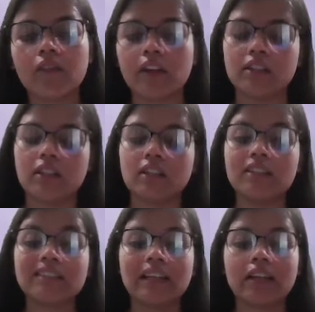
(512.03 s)
ending
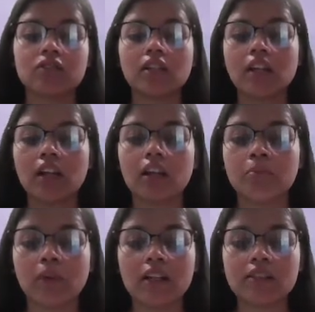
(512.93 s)
these electrical
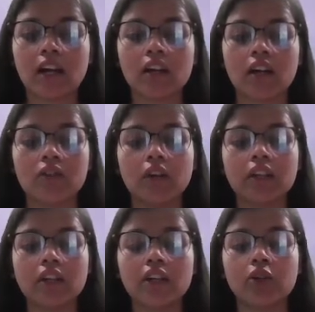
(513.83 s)
impulse are
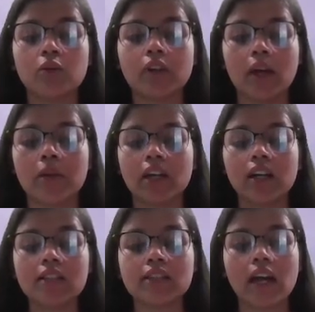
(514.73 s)
converted into
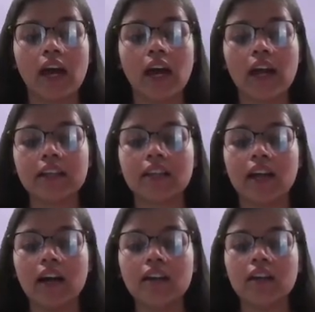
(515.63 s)
chemicals, and they are